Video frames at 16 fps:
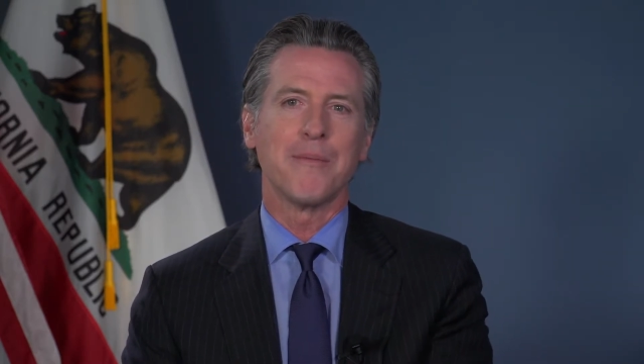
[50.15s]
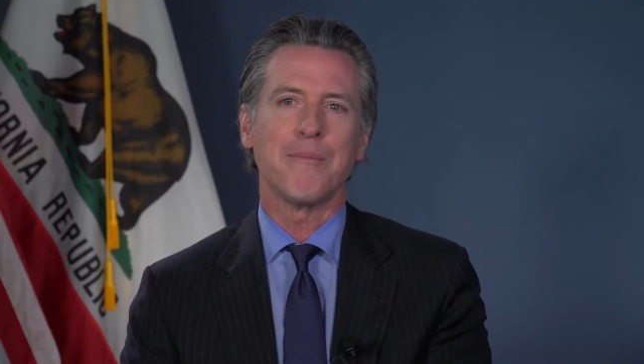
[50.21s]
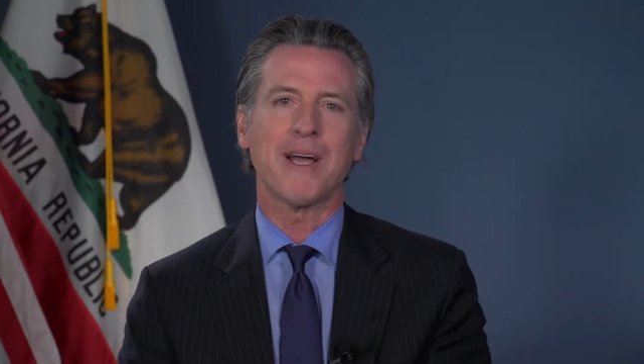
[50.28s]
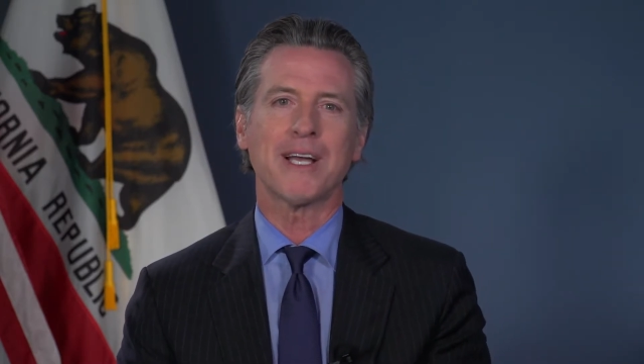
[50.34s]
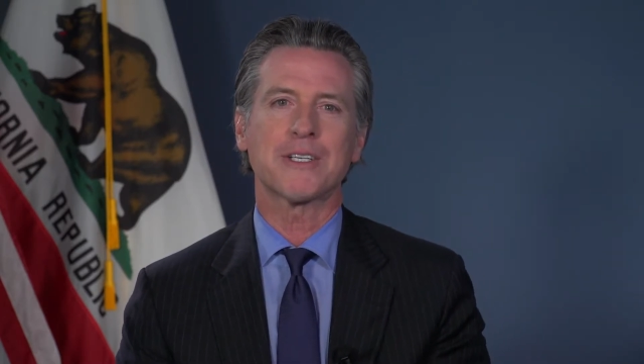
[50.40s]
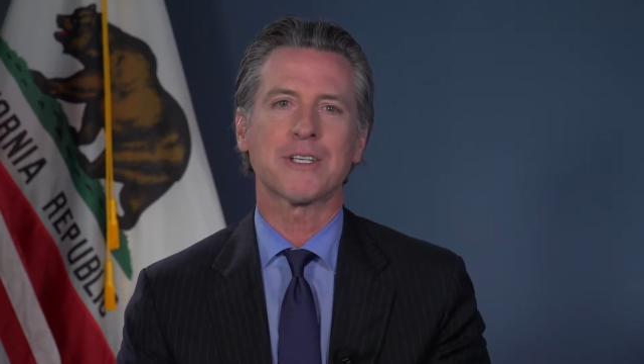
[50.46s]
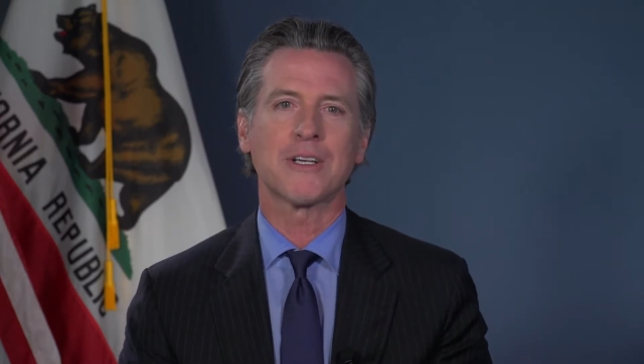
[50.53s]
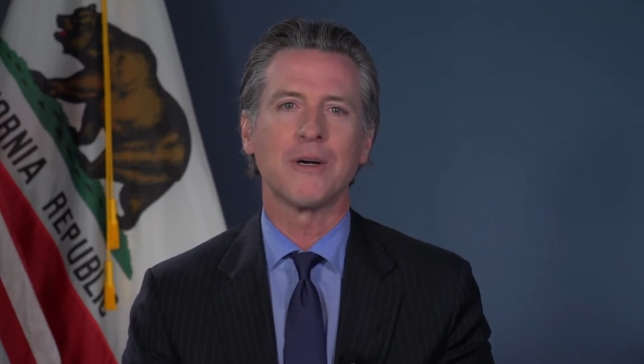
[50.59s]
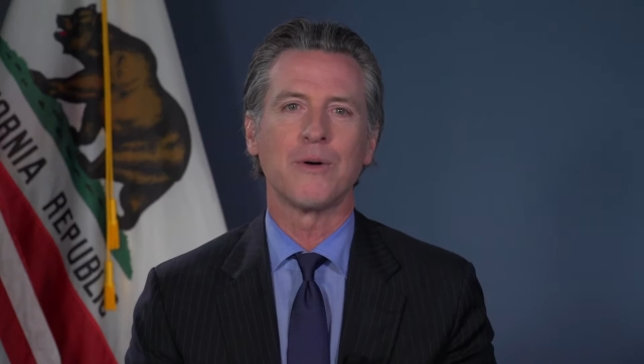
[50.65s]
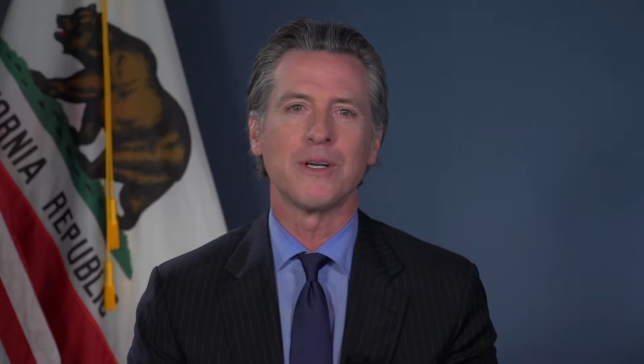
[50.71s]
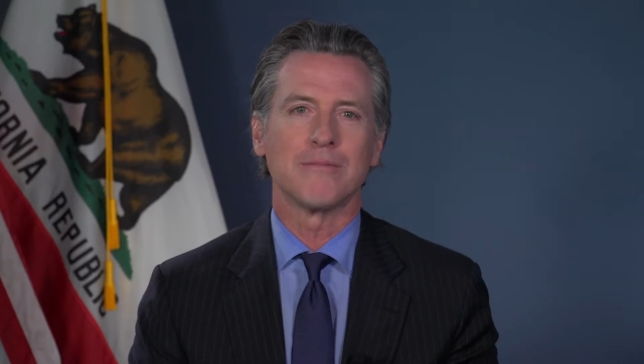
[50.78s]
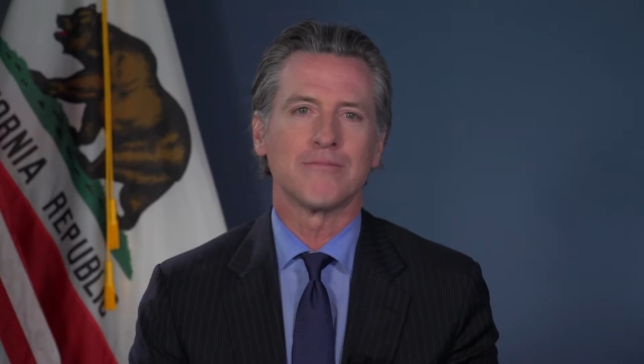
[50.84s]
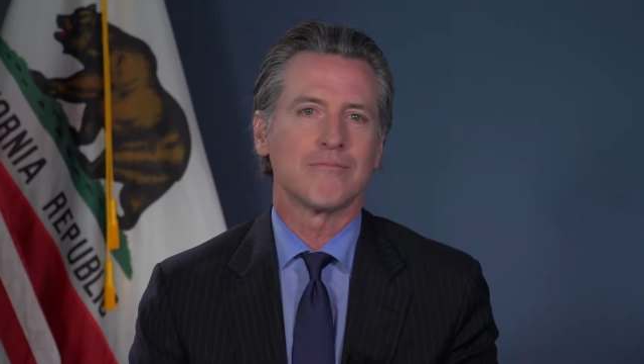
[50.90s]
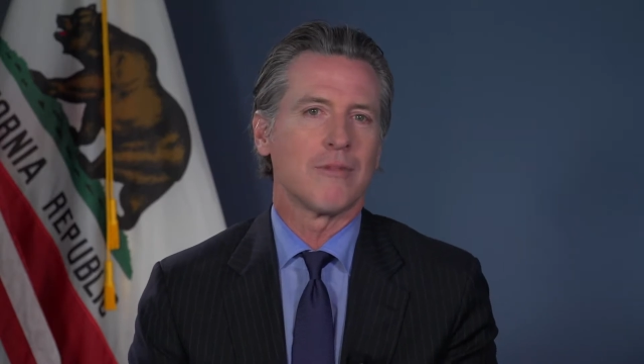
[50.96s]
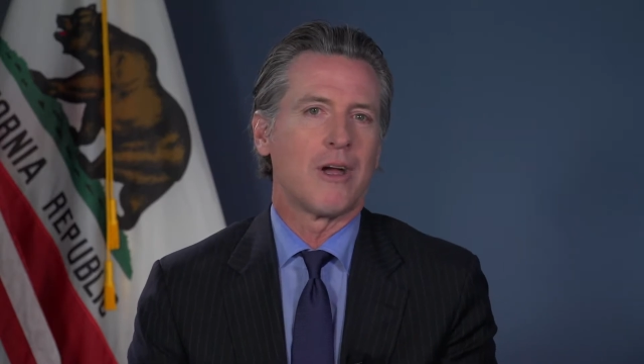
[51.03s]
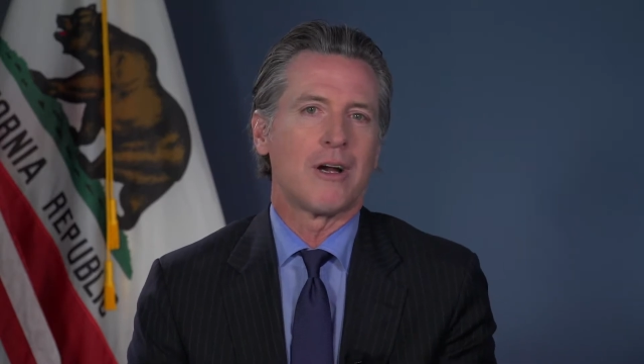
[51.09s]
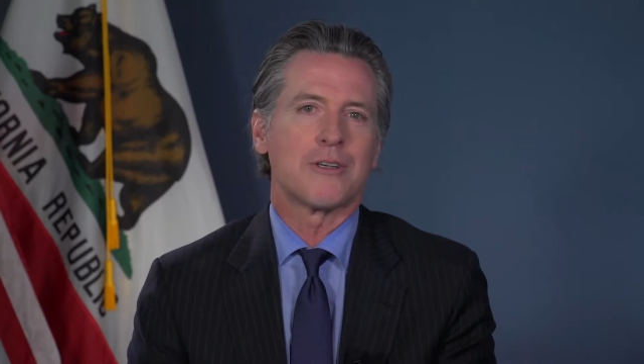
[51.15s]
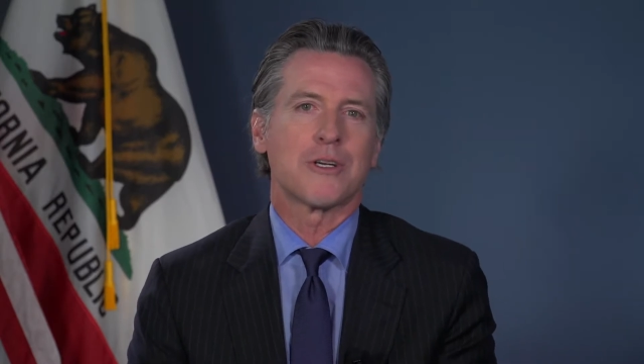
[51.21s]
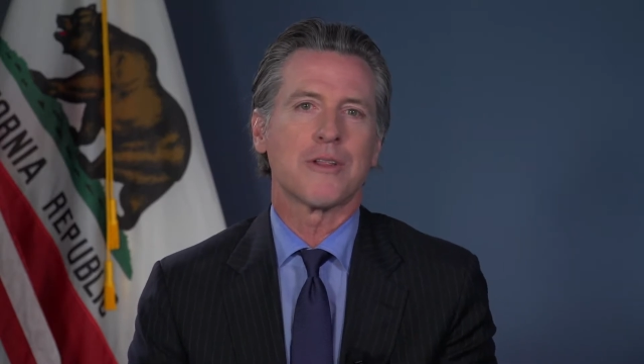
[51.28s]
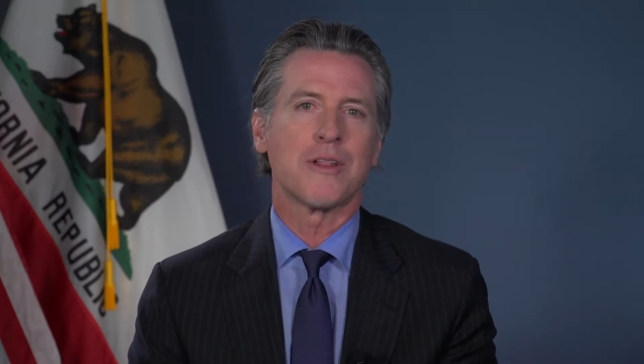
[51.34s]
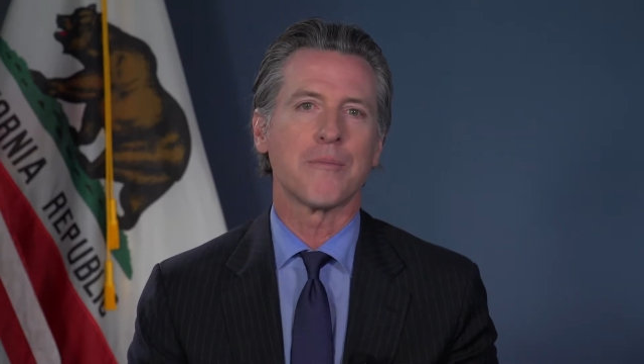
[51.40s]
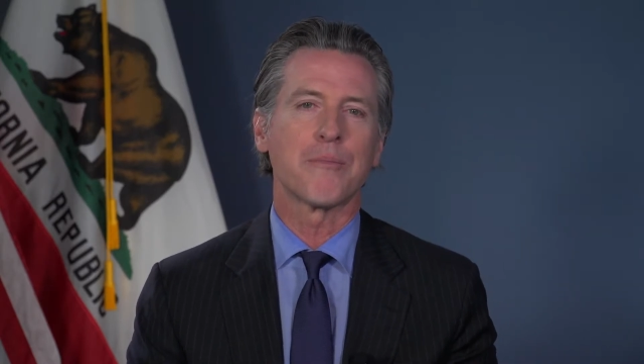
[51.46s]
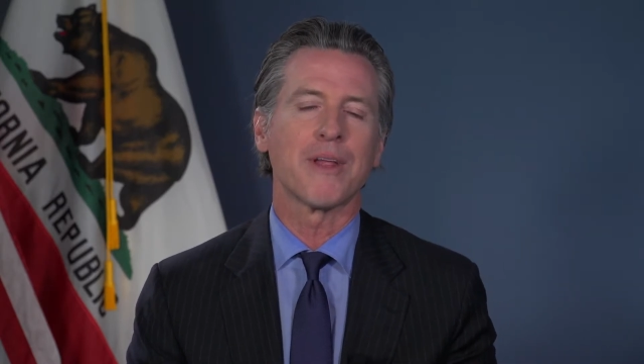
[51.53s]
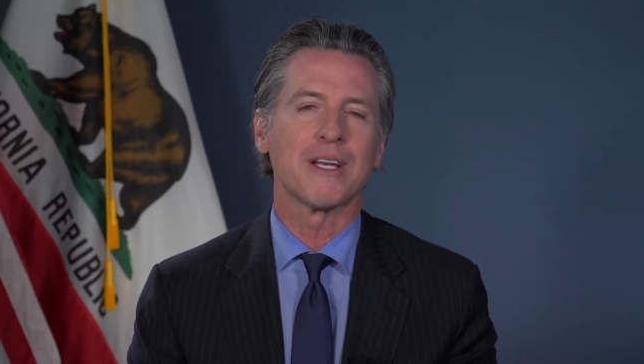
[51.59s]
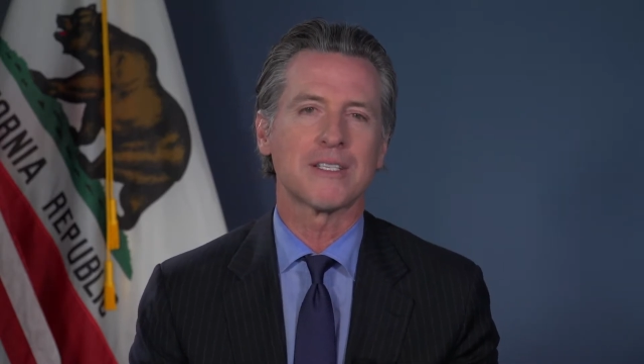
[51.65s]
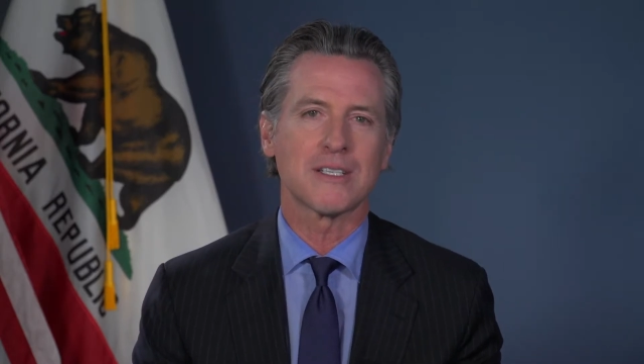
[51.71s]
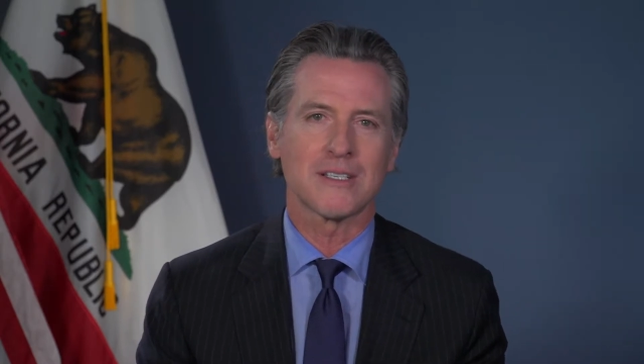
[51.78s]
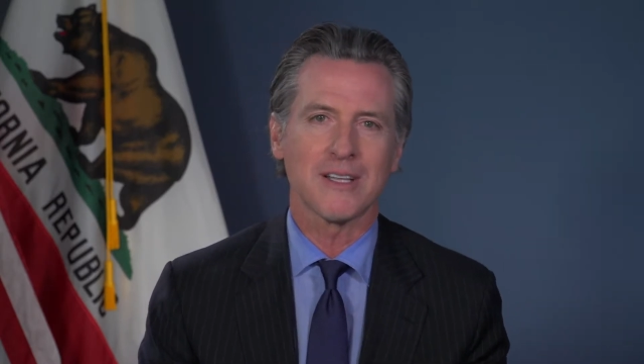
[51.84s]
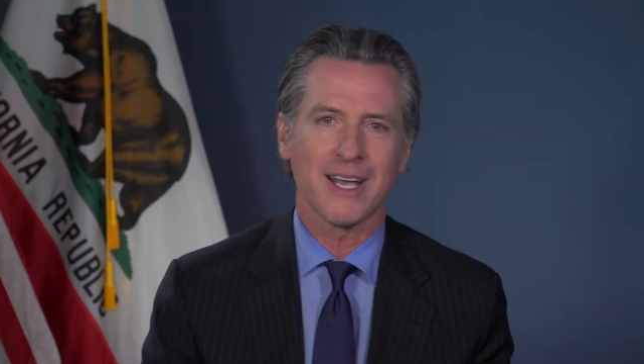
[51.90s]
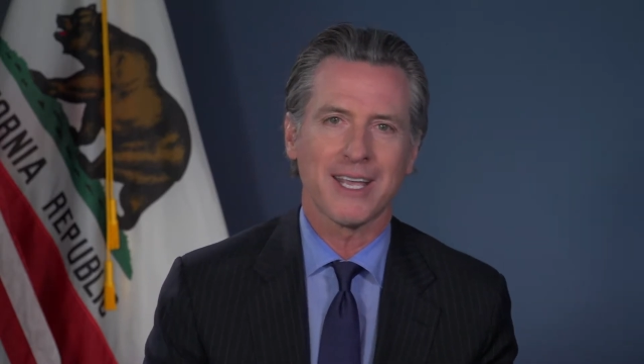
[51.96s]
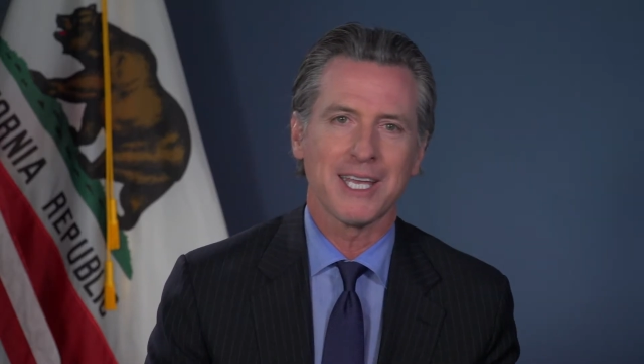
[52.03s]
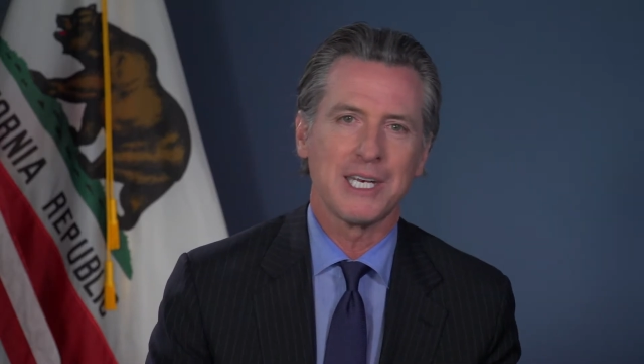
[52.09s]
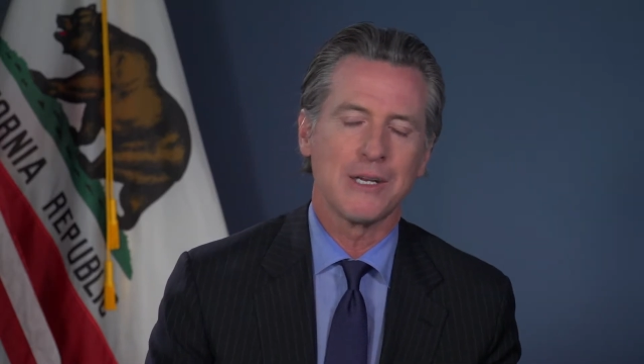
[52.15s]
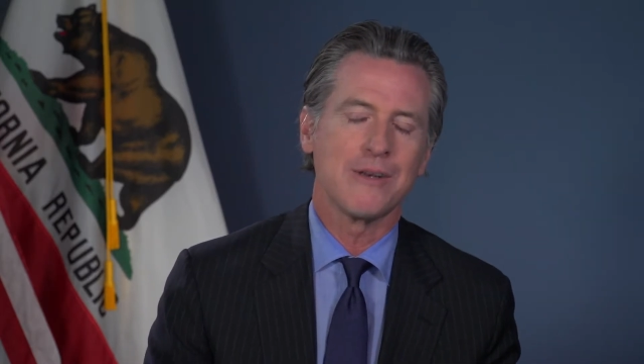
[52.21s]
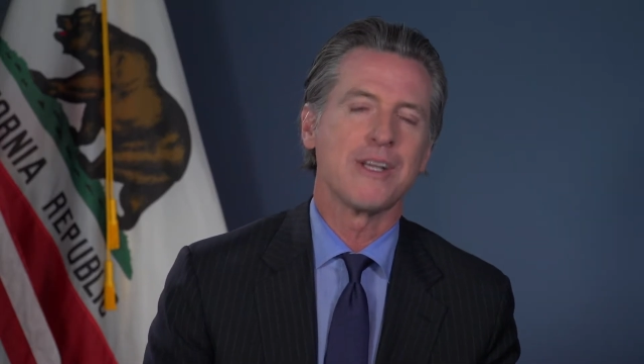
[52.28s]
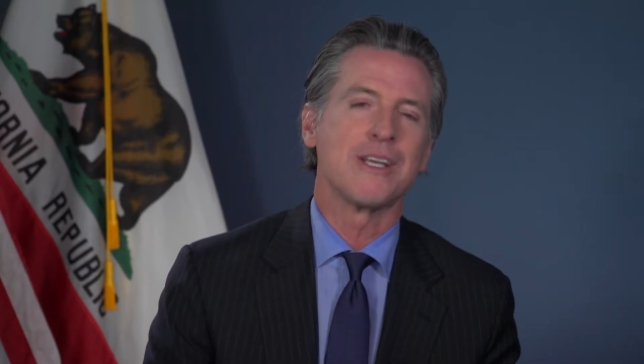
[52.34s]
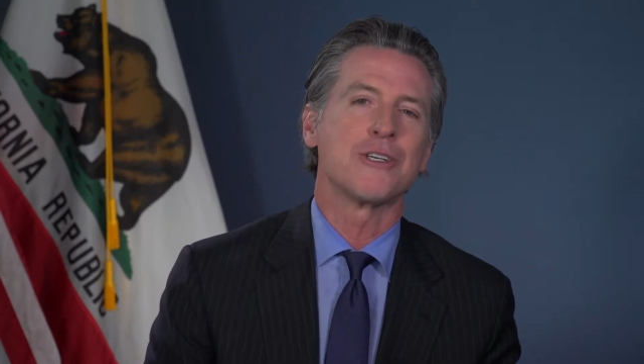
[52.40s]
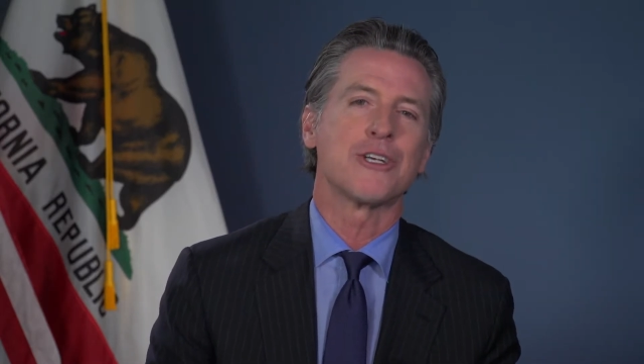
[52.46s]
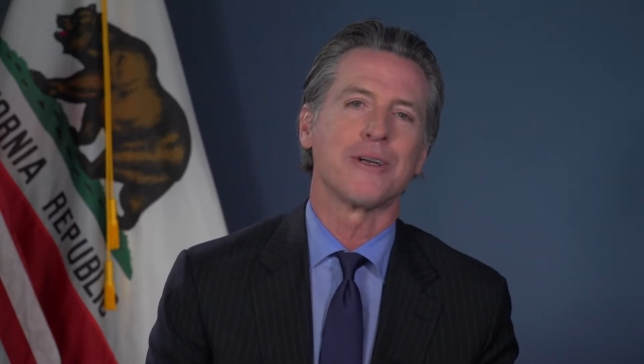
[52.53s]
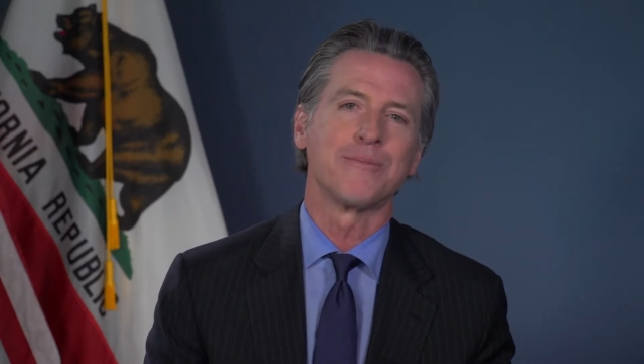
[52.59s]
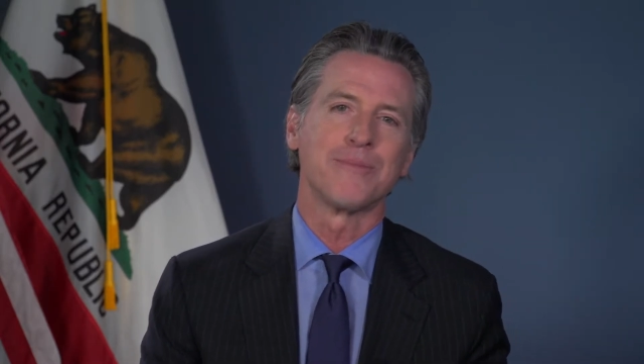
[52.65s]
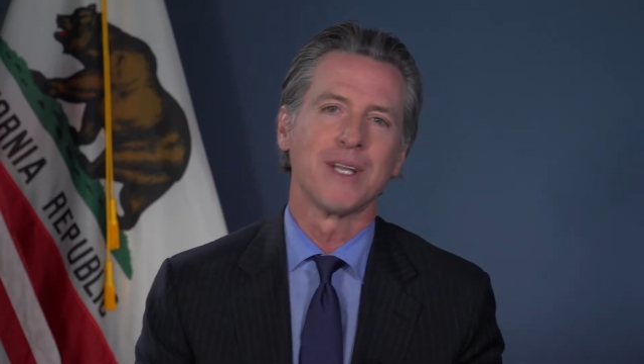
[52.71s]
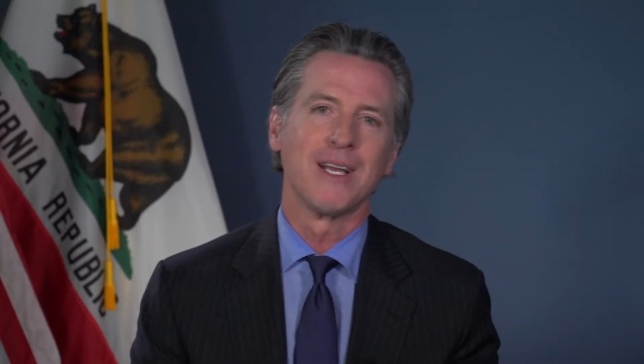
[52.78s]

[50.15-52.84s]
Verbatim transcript: Mexico and larger than places like Indonesia.